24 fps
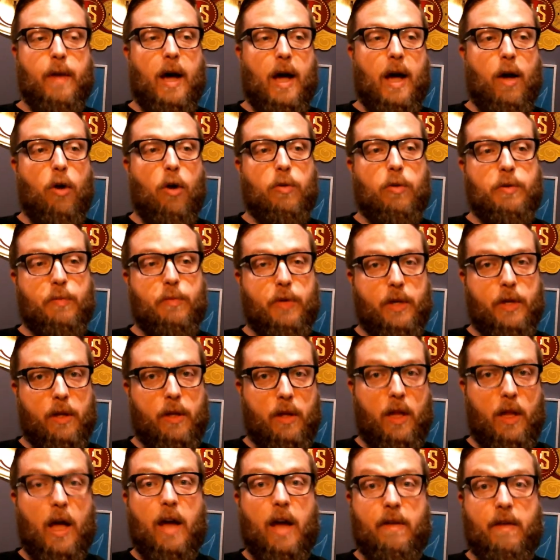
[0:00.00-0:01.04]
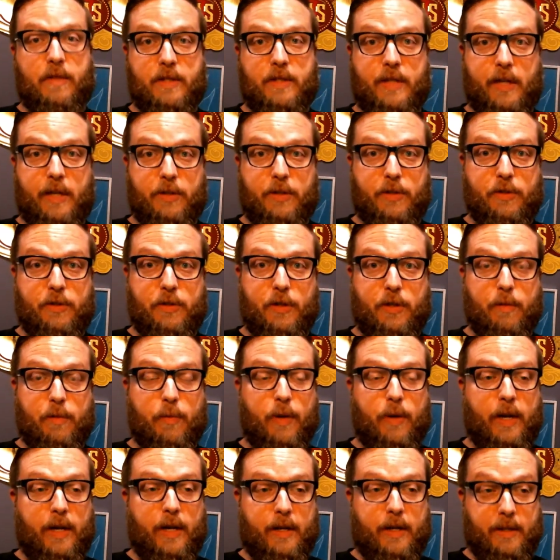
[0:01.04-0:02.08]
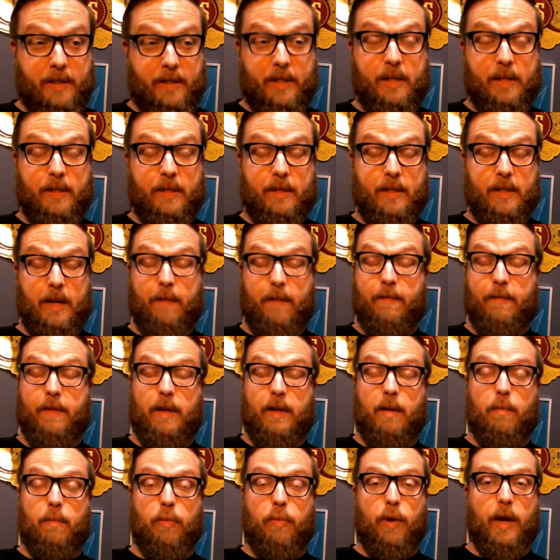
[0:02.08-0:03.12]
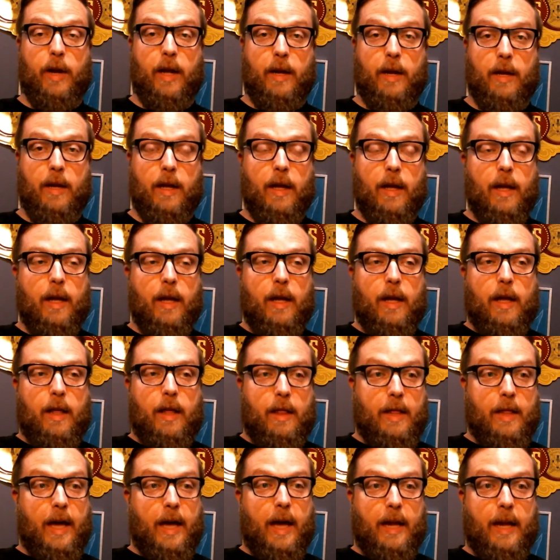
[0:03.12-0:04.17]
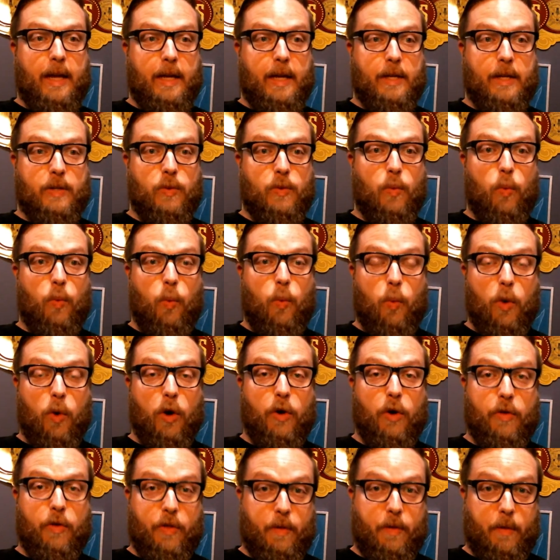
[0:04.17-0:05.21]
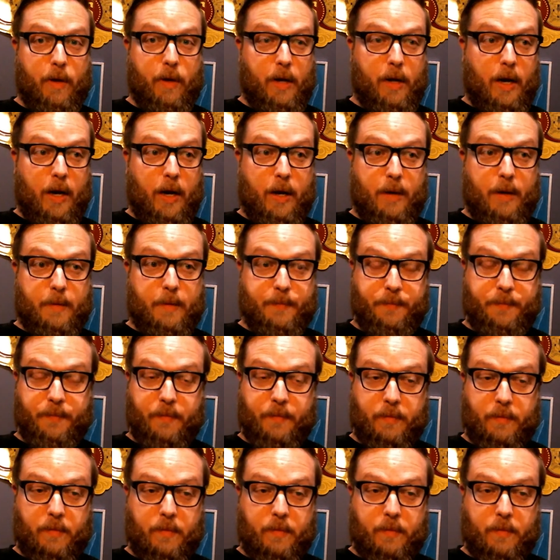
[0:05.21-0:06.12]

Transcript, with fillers: I hope to bring a lot of attention to your brand, because it is definitely a brand that is worth, um,